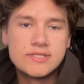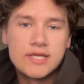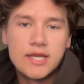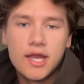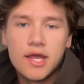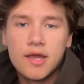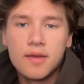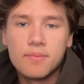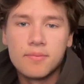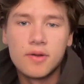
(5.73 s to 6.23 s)

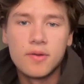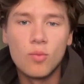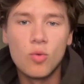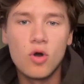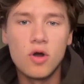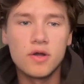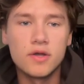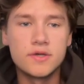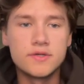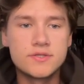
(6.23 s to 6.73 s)
today I'm going to
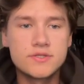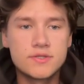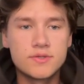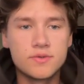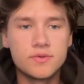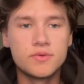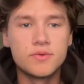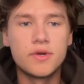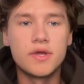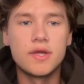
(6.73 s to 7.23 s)
walk us
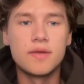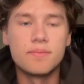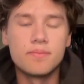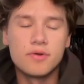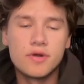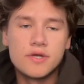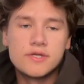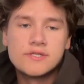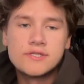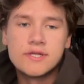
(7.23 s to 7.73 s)
through a
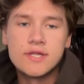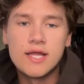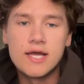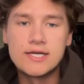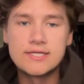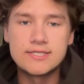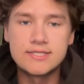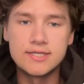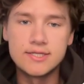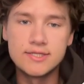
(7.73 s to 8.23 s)
price
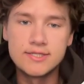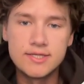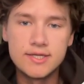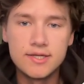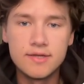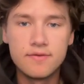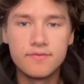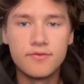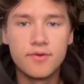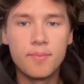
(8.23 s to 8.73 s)

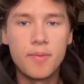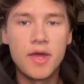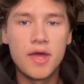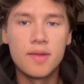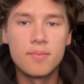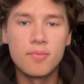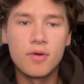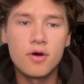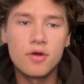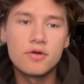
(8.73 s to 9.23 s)
elasticity of
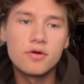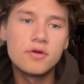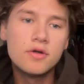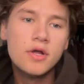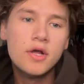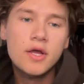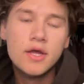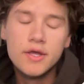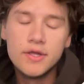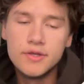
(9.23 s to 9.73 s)
demand model
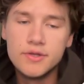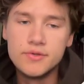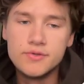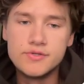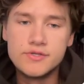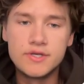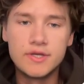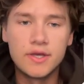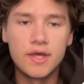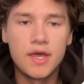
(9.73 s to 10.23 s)

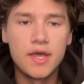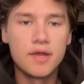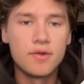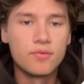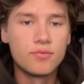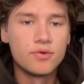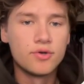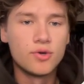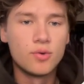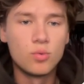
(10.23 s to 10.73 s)
using a
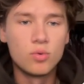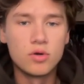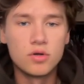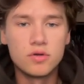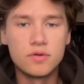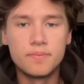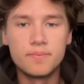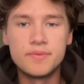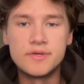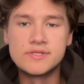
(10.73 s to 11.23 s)
real
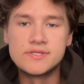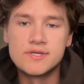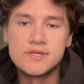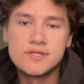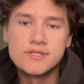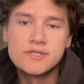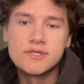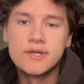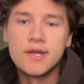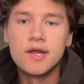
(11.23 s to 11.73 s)
world
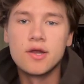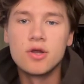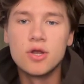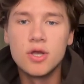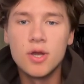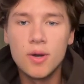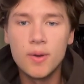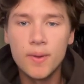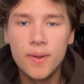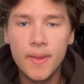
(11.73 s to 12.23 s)
business
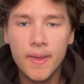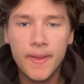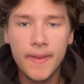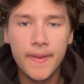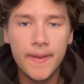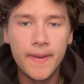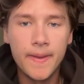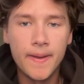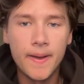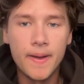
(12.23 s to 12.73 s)
scenario.
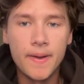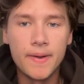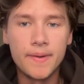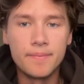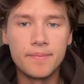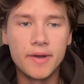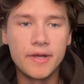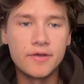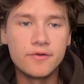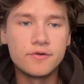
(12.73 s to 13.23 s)

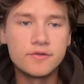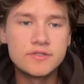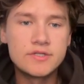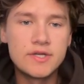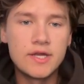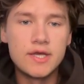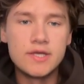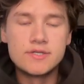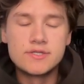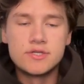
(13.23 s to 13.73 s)
My goal
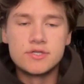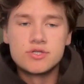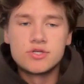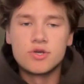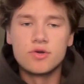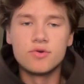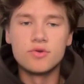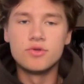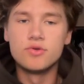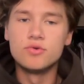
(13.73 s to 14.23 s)
today is to
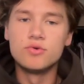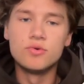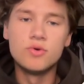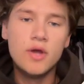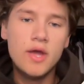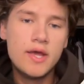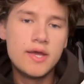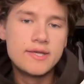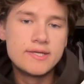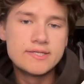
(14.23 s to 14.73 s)
show you
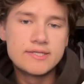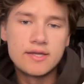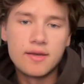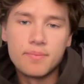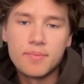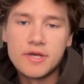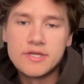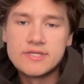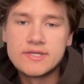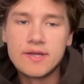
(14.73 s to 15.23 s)

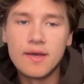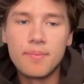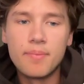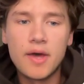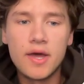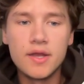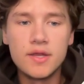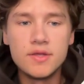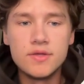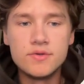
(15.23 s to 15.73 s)
step by step
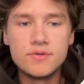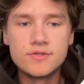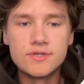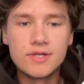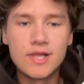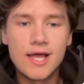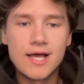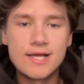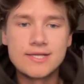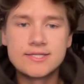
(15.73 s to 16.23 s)
how to use
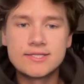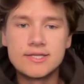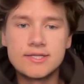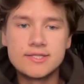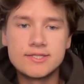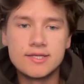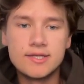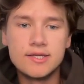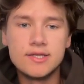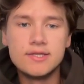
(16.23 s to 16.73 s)

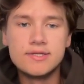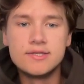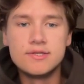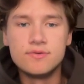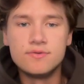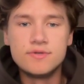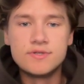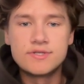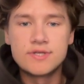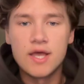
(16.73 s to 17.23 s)
elasticity
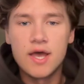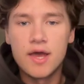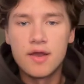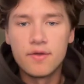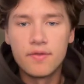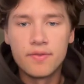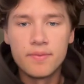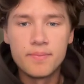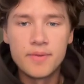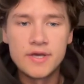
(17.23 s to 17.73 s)
to decide
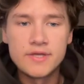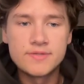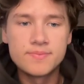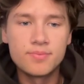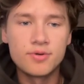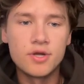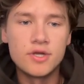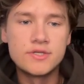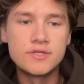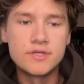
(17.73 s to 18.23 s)
on the best
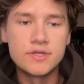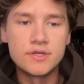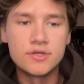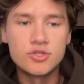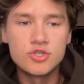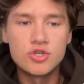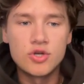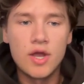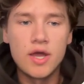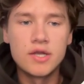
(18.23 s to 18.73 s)
pricing
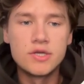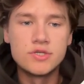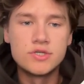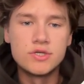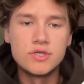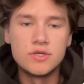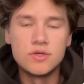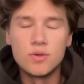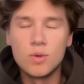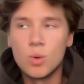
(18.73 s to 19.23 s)

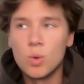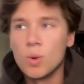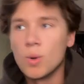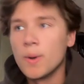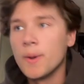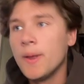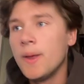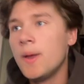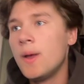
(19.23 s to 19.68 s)
strategy or